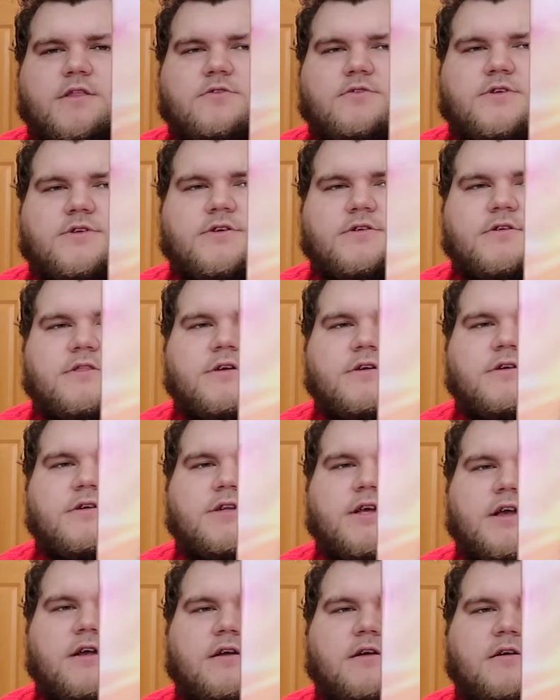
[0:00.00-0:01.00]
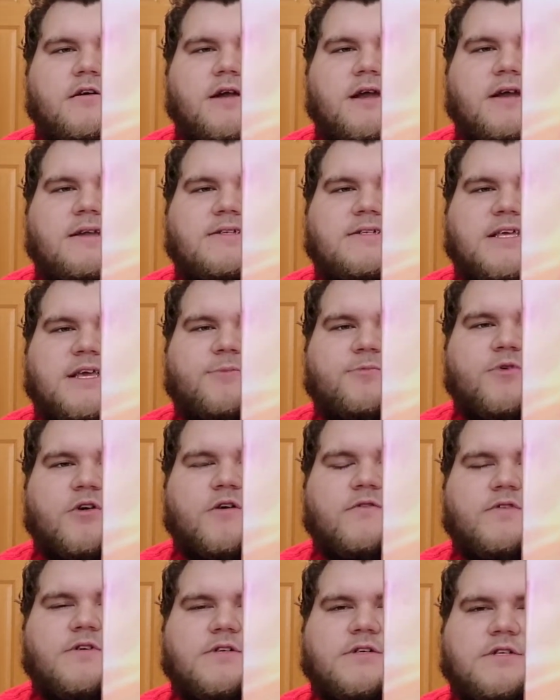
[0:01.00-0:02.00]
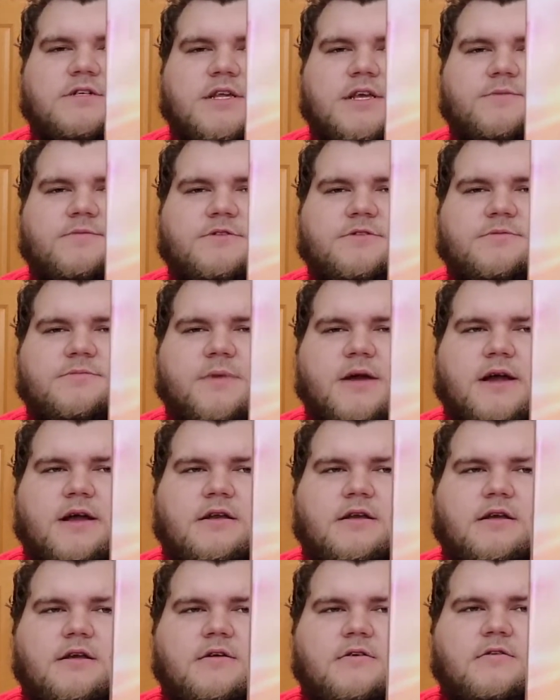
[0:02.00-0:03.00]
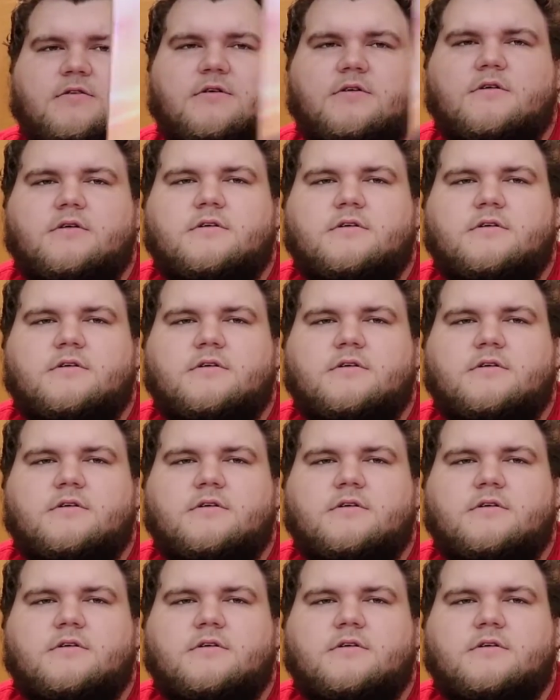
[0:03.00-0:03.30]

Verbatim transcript: The Return of the Undertaker, and Team Raw versus Team SmackDown.